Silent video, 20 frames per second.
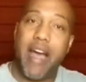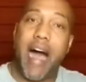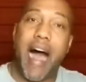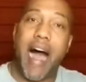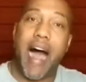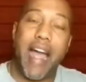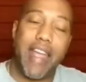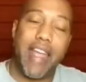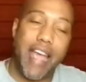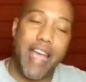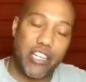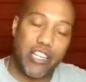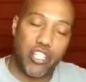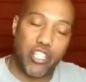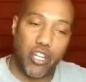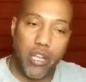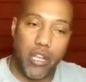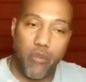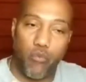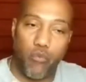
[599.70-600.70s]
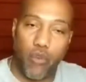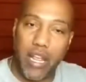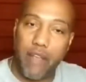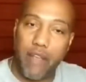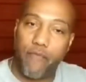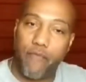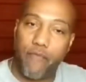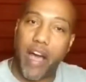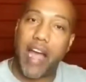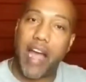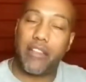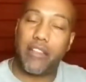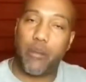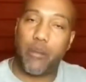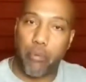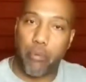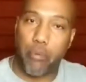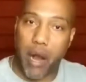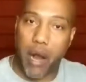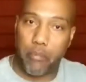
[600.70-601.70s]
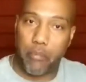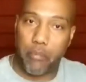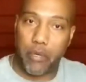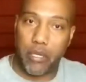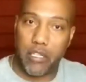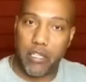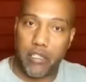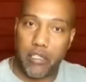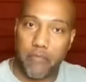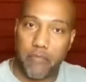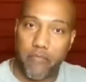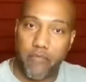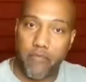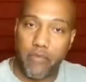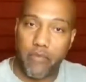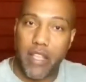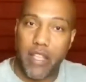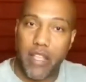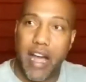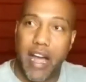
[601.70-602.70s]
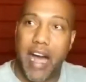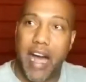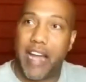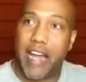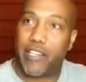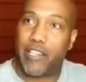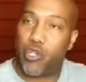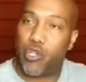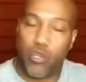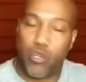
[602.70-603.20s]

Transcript: I actually refied the properties. I took